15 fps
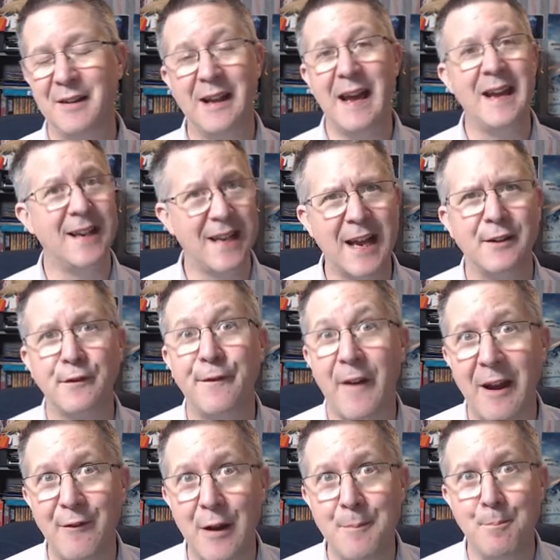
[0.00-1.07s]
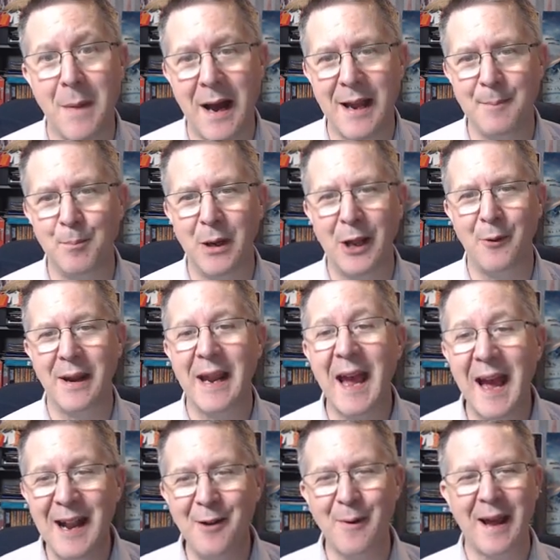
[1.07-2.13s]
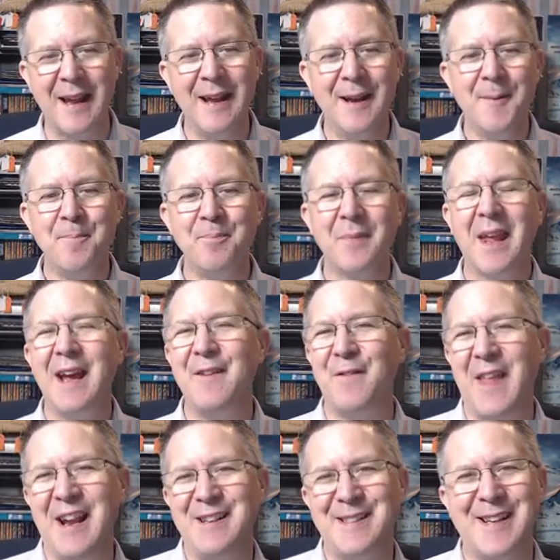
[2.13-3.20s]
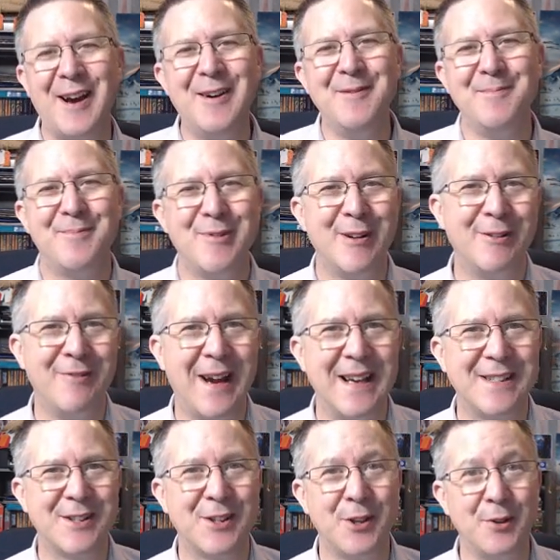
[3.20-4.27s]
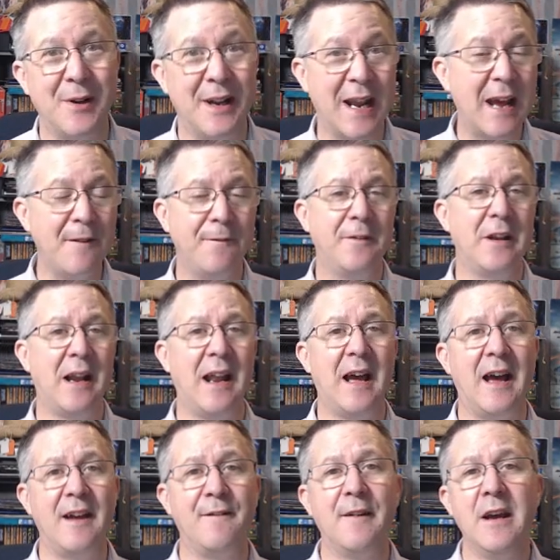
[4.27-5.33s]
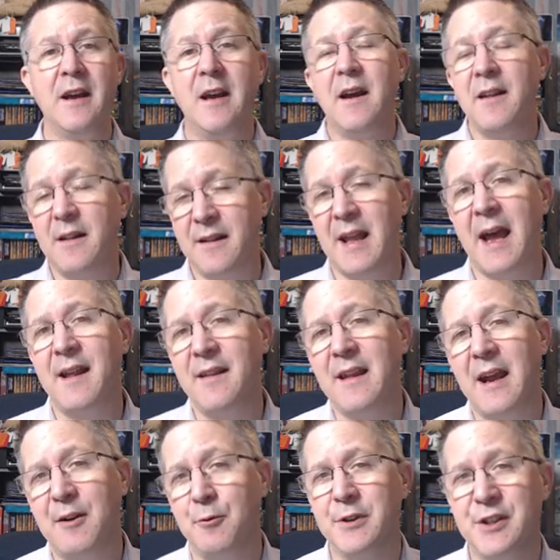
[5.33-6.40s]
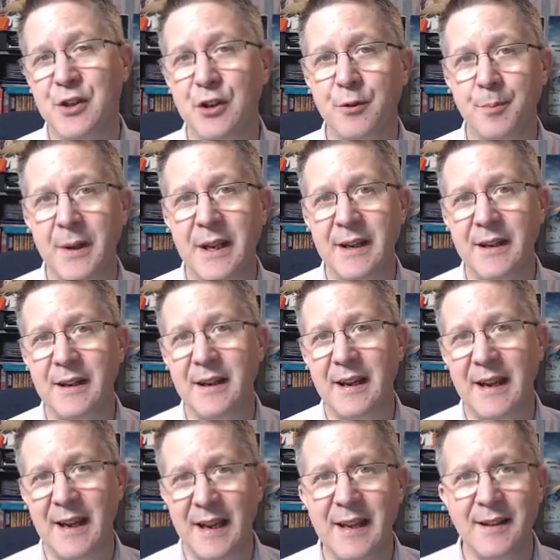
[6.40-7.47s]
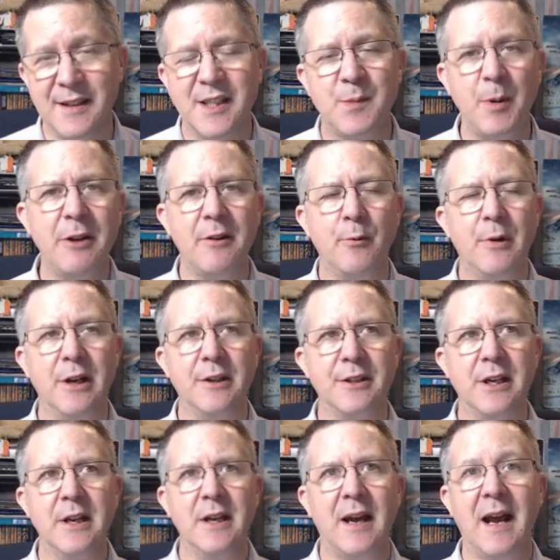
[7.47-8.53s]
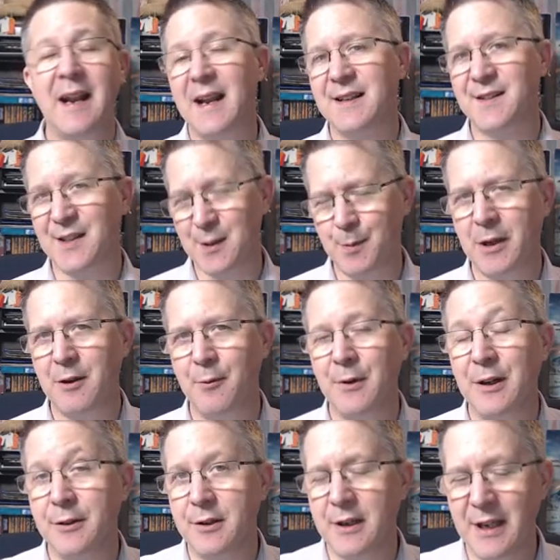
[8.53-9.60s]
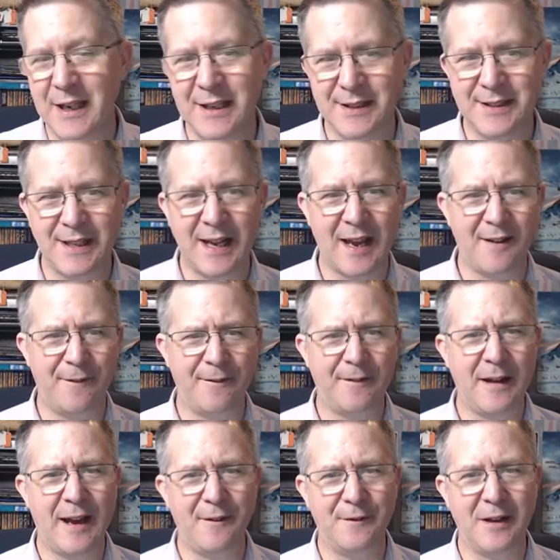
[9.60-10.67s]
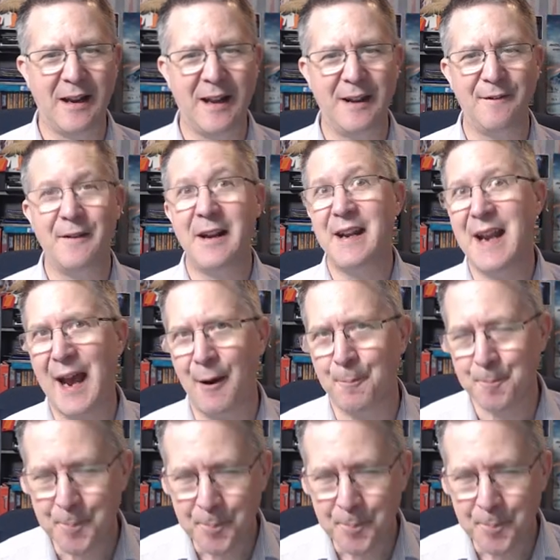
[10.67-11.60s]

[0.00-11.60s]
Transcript: it gets very mind blowing. Anyway, if they don't progress to an afterlife, then they will still be in the spirit world, unless the spirit world is the af afterlife. Now,